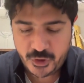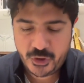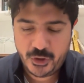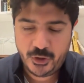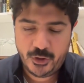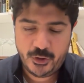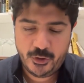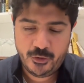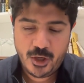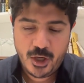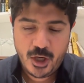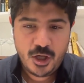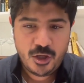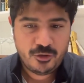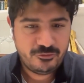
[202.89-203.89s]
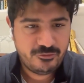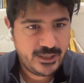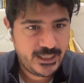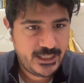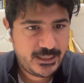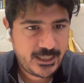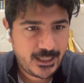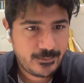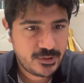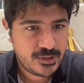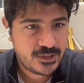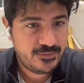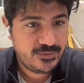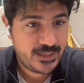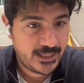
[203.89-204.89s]
to read
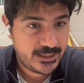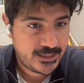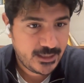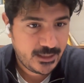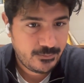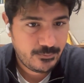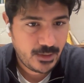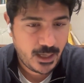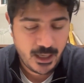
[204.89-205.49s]
tables of data,